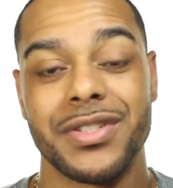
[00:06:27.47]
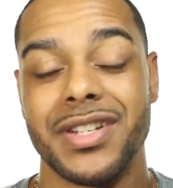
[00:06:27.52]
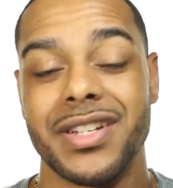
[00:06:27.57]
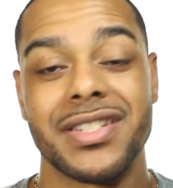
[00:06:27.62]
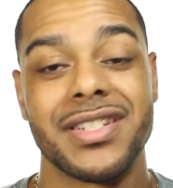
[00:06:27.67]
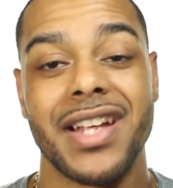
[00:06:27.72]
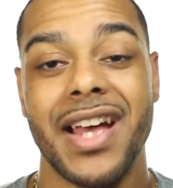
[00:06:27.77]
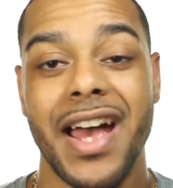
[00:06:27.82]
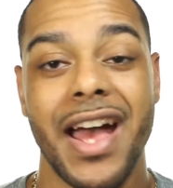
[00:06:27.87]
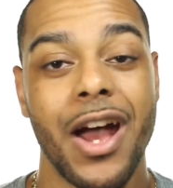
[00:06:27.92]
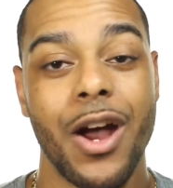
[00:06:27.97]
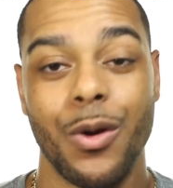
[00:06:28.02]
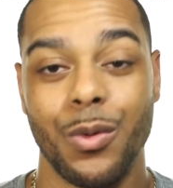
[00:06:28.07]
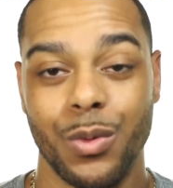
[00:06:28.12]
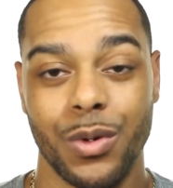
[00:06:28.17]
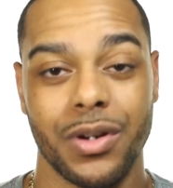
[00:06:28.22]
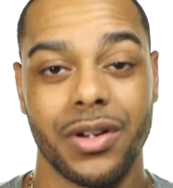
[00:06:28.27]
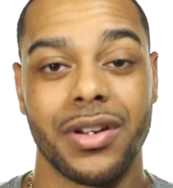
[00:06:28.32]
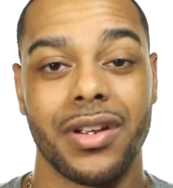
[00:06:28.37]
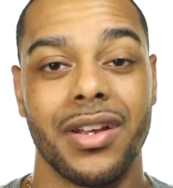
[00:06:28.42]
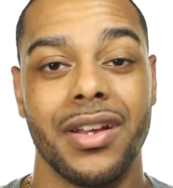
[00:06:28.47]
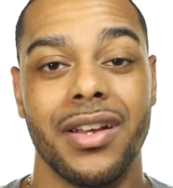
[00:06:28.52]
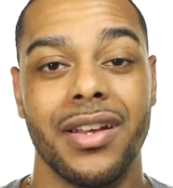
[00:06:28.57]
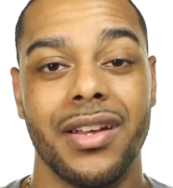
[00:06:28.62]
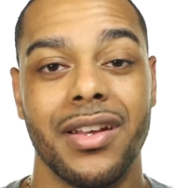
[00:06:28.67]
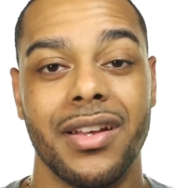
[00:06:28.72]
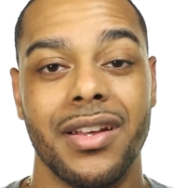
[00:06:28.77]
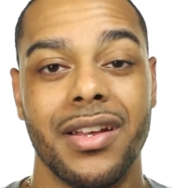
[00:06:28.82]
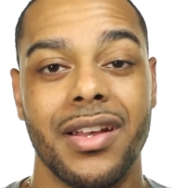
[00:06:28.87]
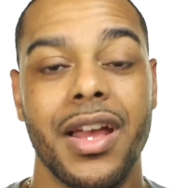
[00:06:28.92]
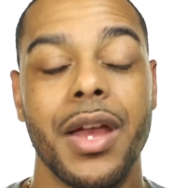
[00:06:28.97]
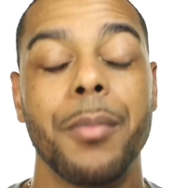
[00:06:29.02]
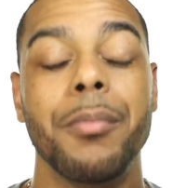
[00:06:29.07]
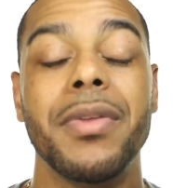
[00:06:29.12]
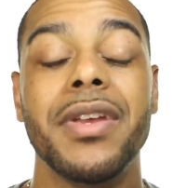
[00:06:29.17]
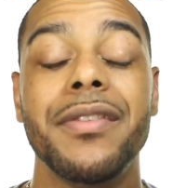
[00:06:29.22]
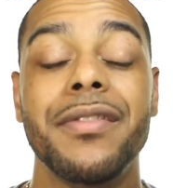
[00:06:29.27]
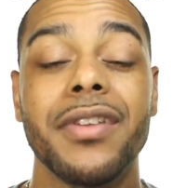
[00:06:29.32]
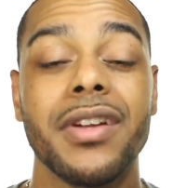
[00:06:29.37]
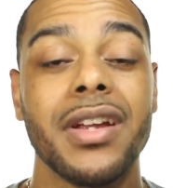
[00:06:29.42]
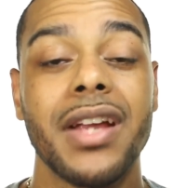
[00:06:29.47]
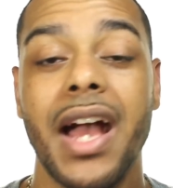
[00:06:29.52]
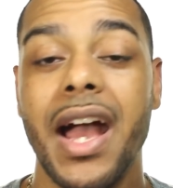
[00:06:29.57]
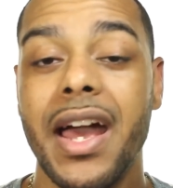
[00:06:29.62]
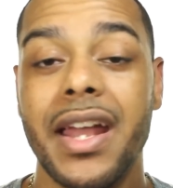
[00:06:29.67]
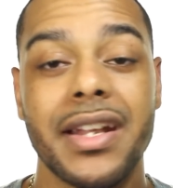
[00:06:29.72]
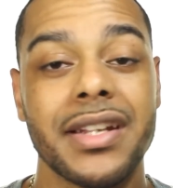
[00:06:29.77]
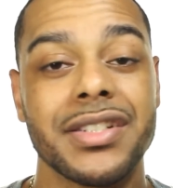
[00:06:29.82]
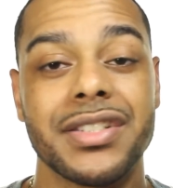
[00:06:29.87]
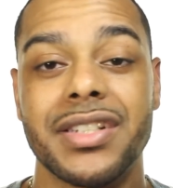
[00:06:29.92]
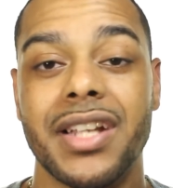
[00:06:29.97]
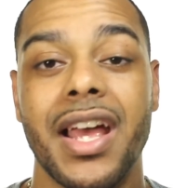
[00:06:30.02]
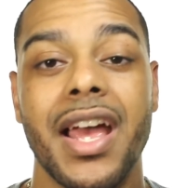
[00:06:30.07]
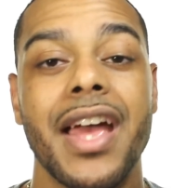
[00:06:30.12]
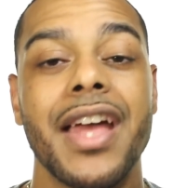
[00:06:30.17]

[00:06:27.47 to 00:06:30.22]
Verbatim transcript: That's not how I work. Be very honest.